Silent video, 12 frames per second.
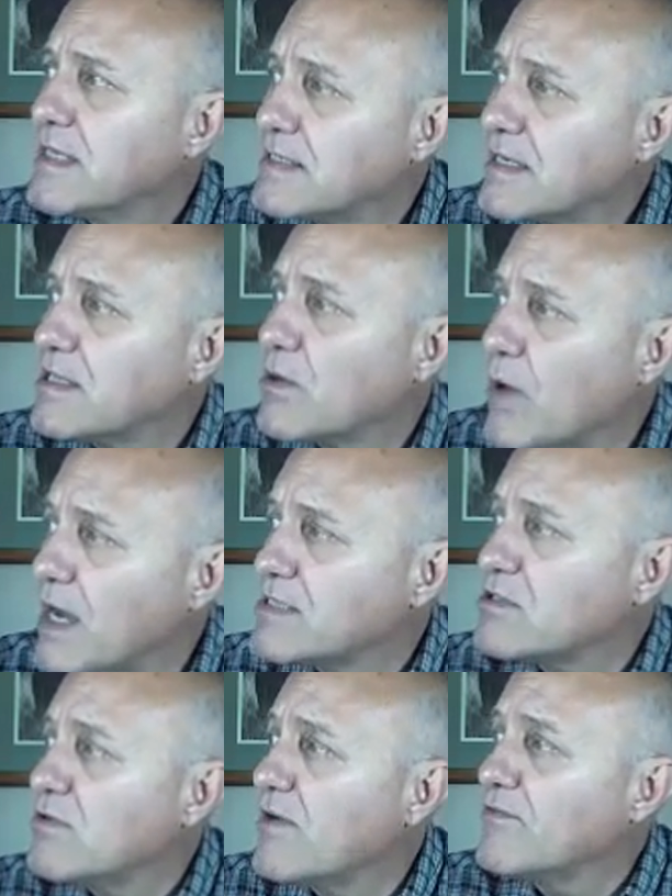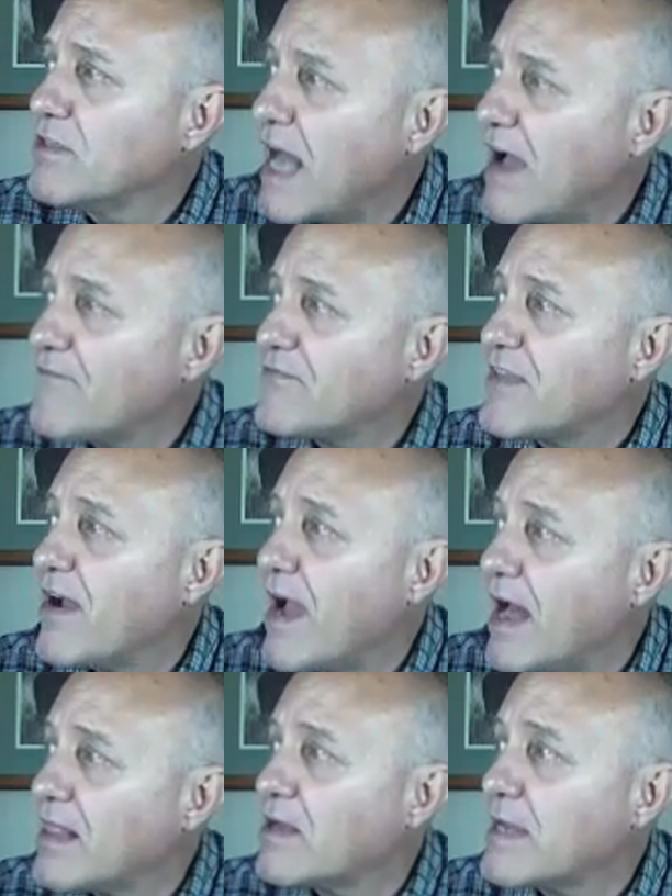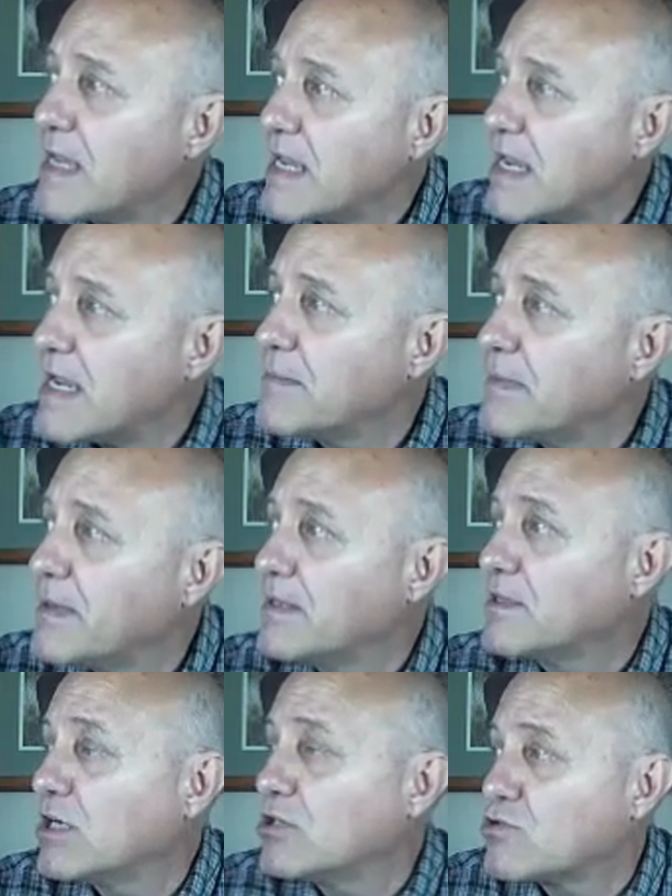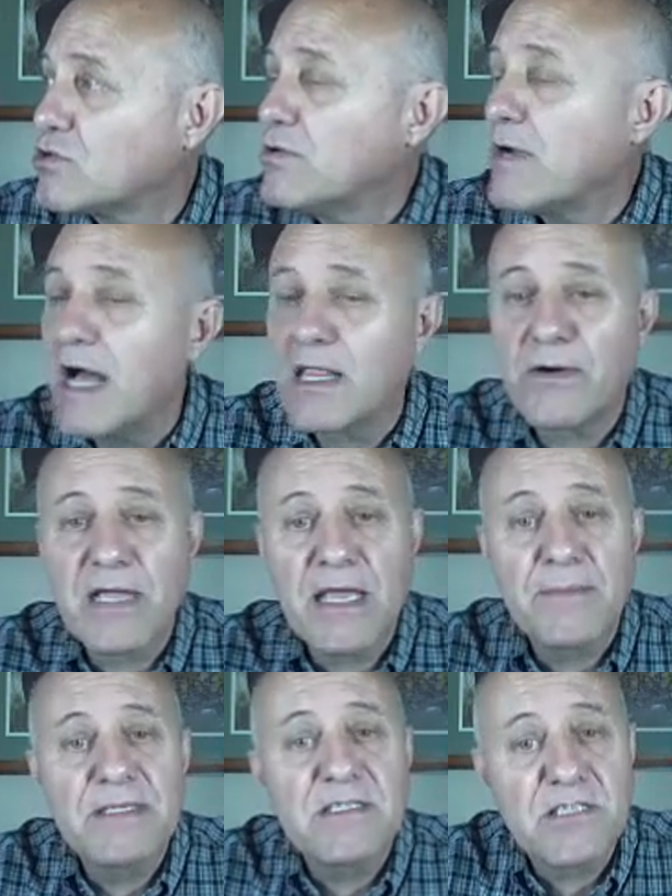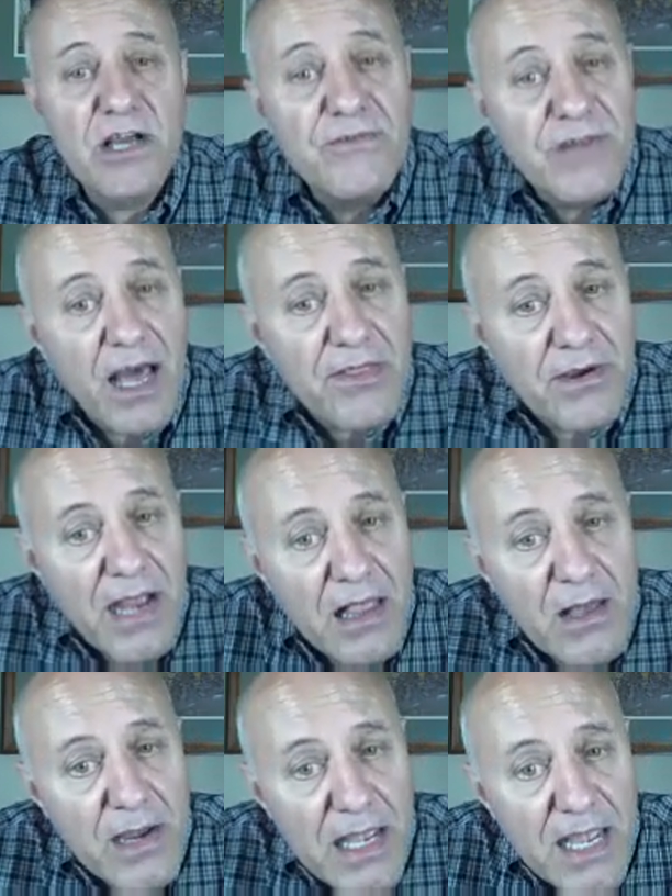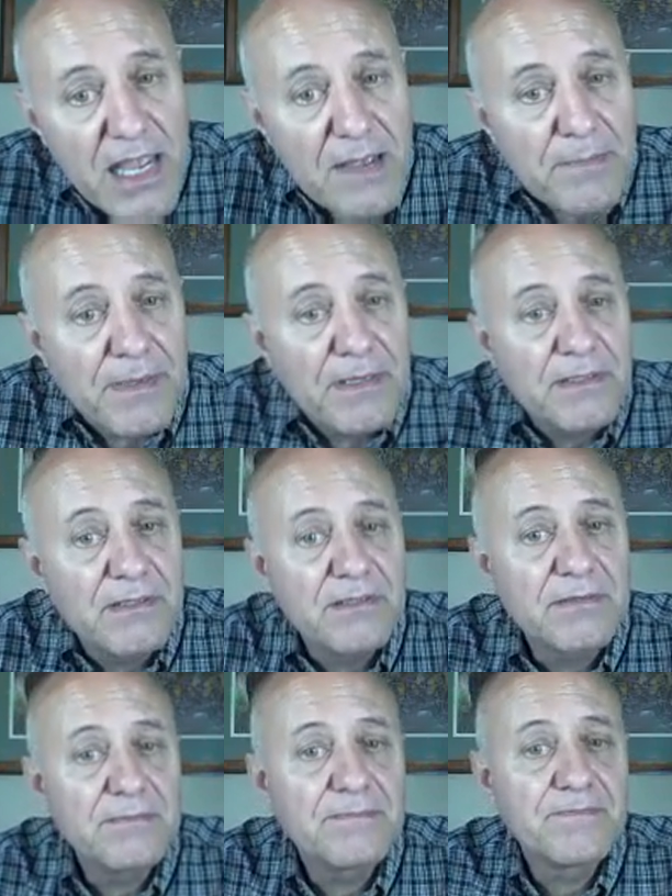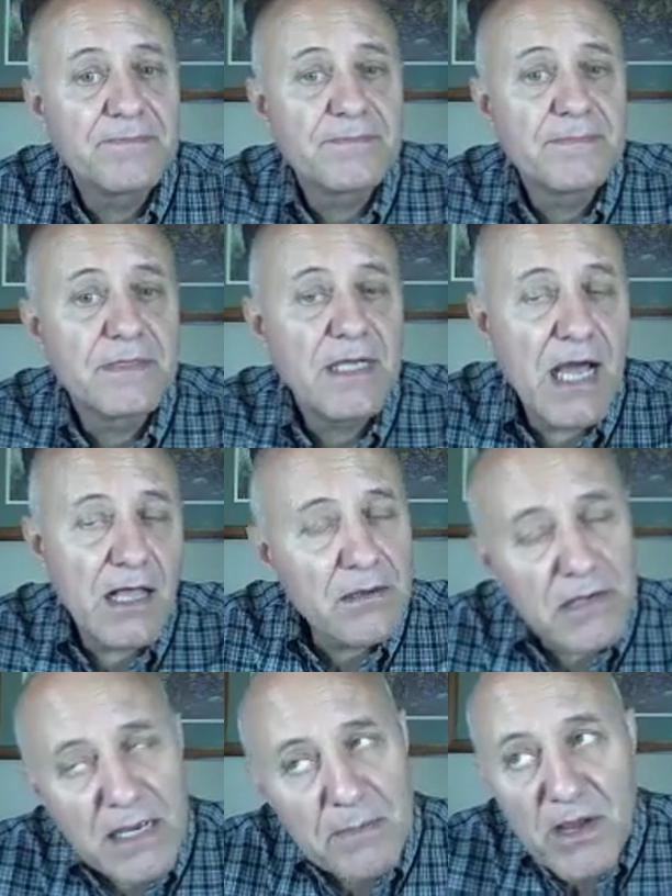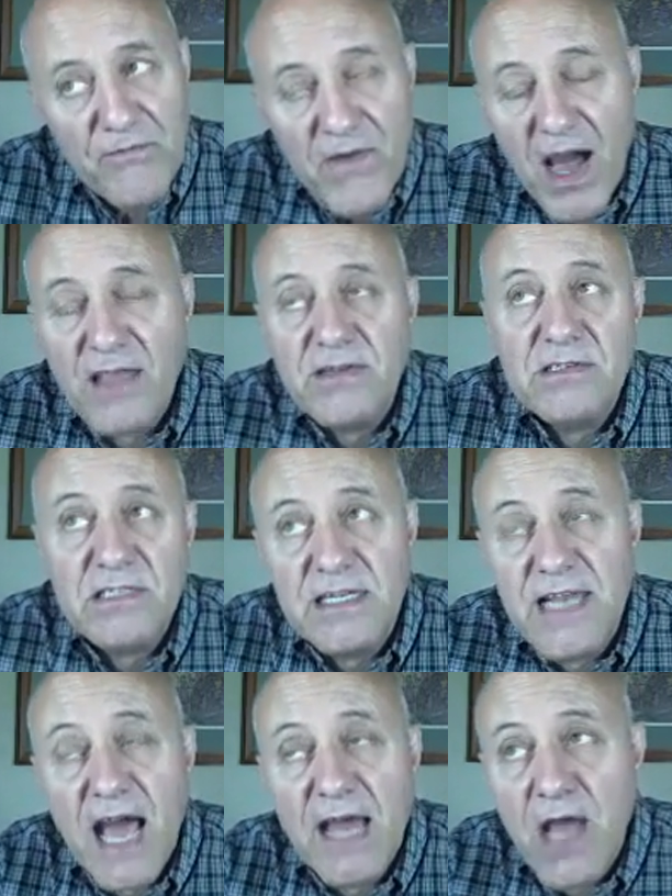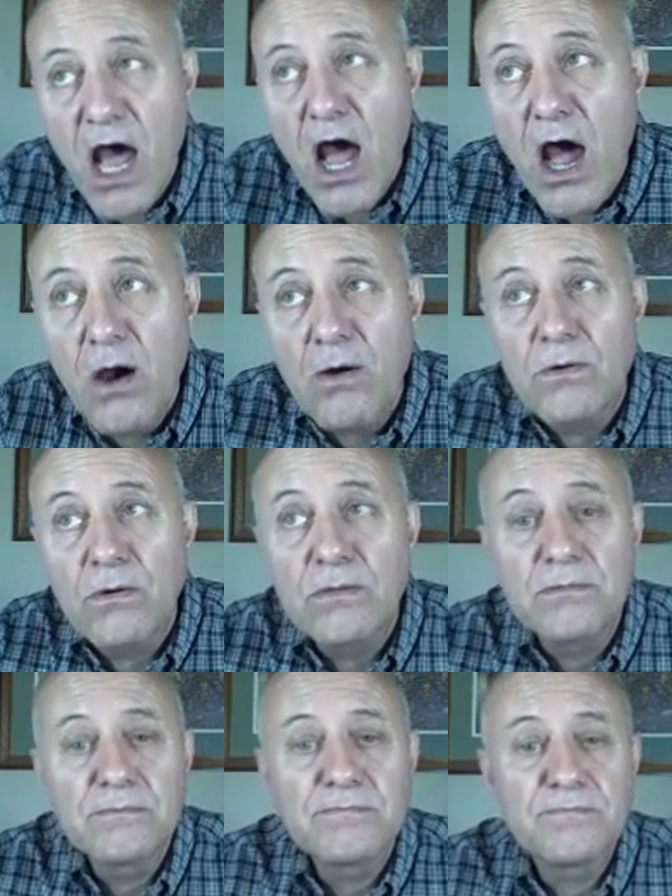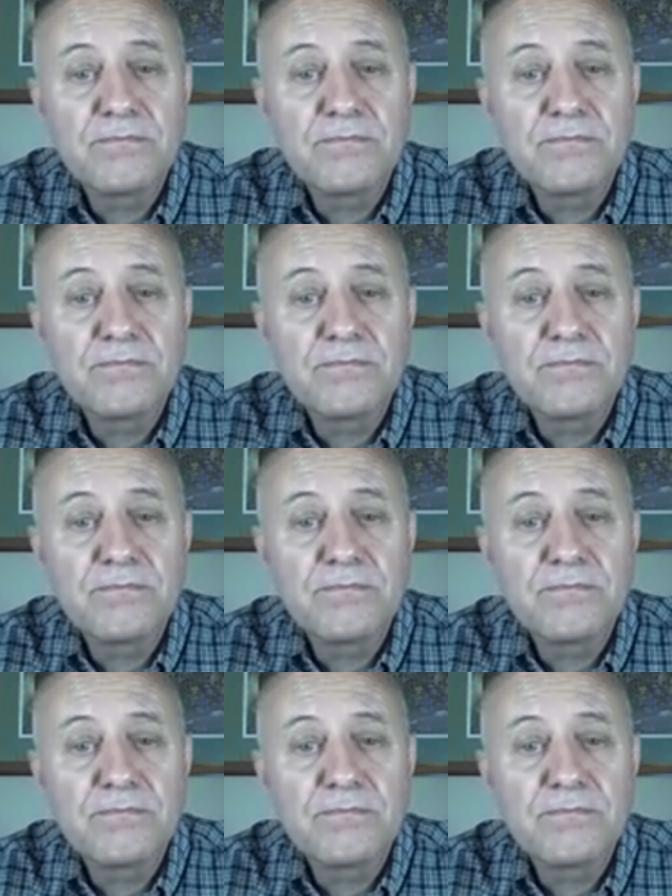These are the ones who have left their Elohim, their true Elohim, and served other Elohim. Elohim their fathers did not know.